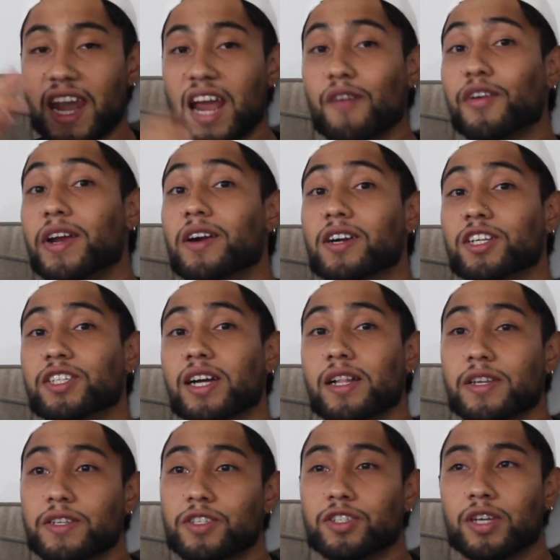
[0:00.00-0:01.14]
every haircut
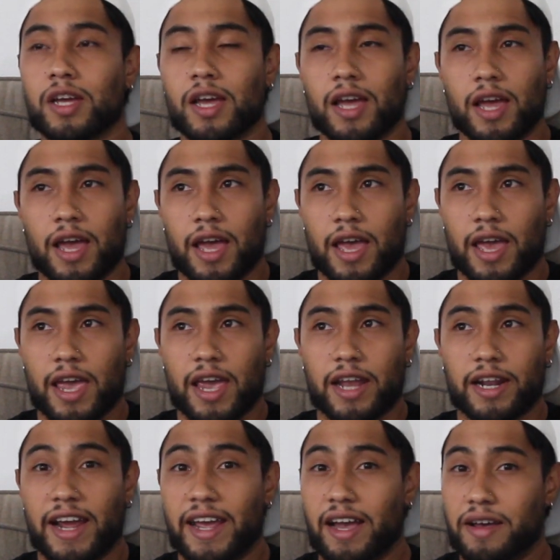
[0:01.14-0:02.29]
challenge,
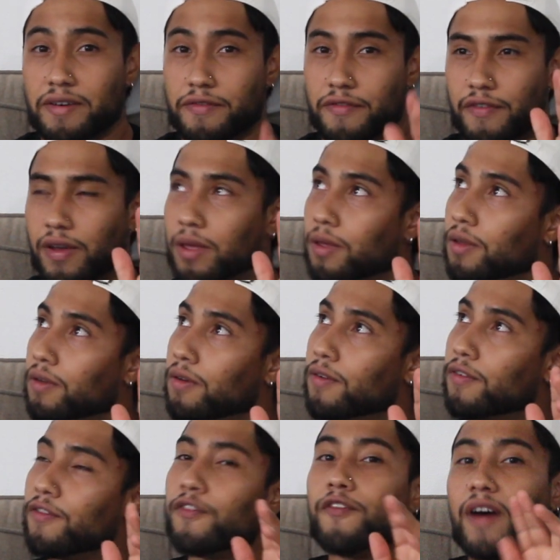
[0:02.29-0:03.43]
and I have
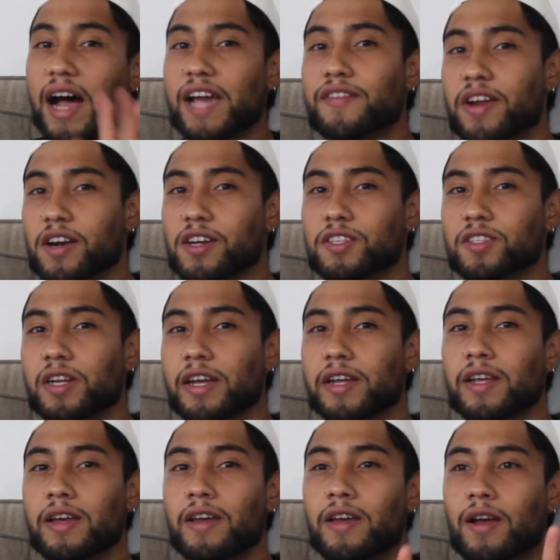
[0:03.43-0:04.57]
5 haircuts
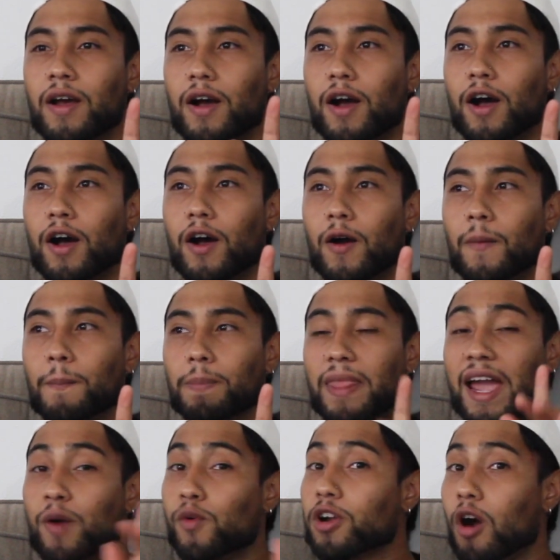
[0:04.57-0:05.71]
today.
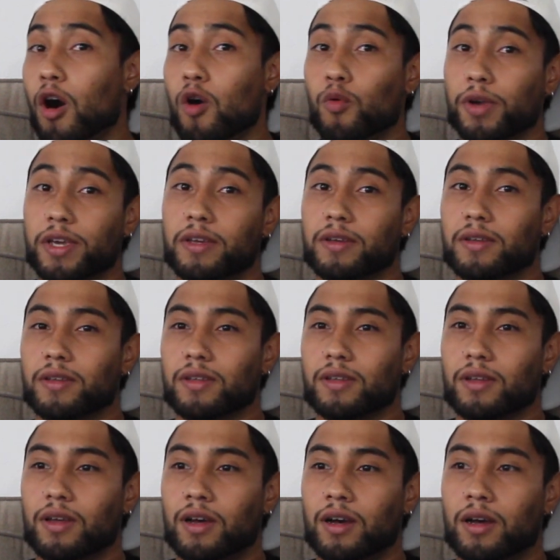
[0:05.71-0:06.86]
I work all week
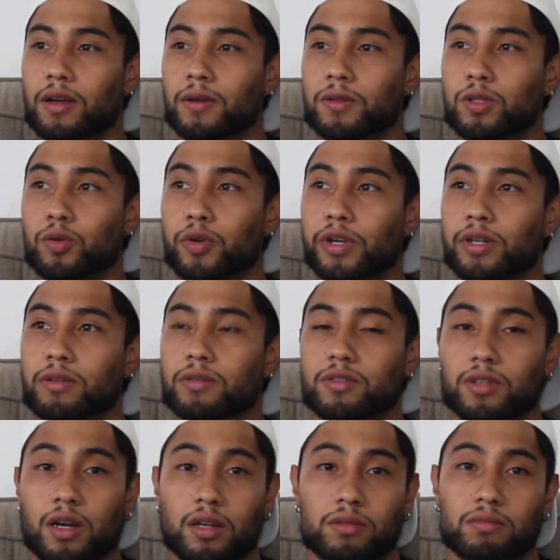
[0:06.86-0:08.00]
doing
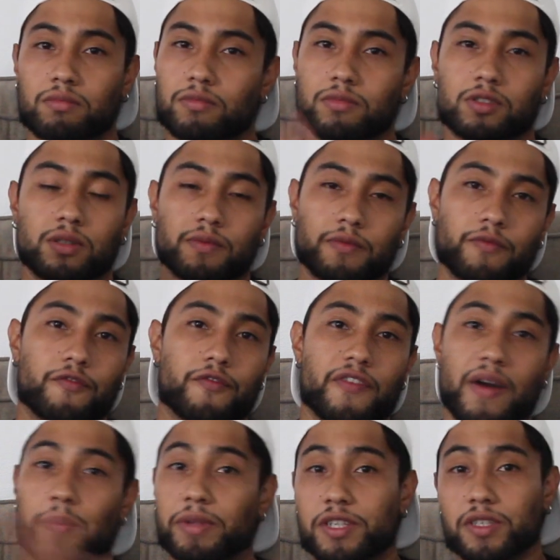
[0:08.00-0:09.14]
some
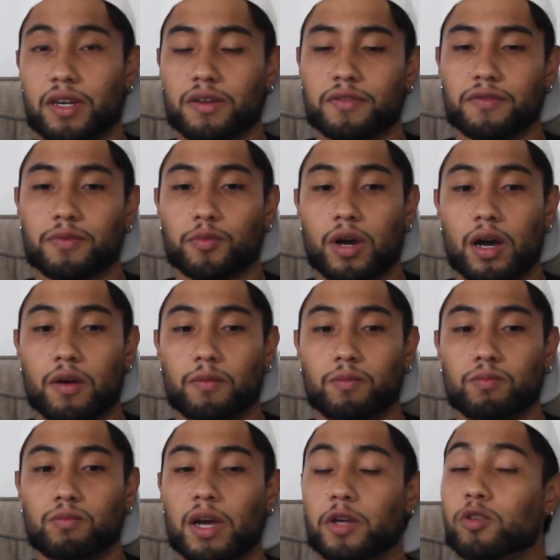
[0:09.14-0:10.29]
family stuff.
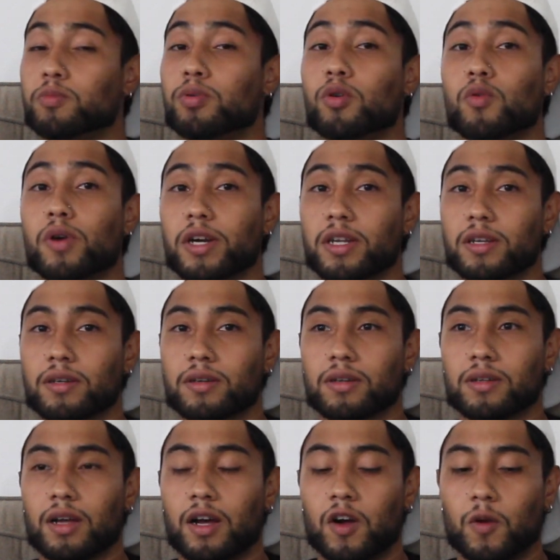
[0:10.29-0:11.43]
I do pool work.
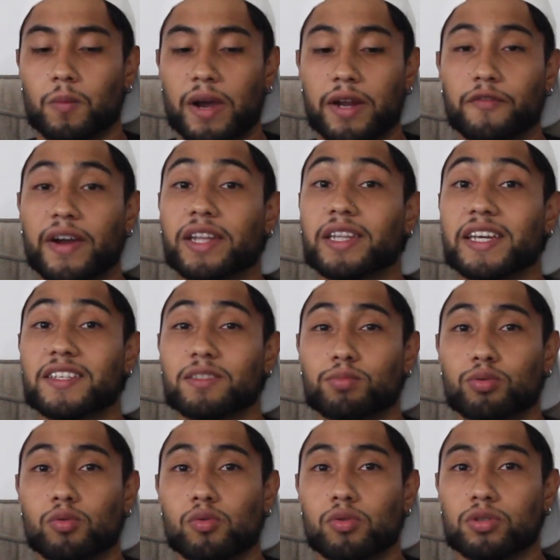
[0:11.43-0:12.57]
I find leaks in
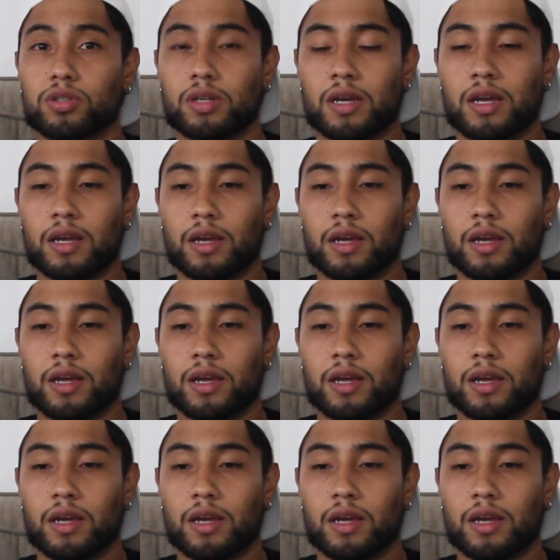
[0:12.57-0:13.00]
pools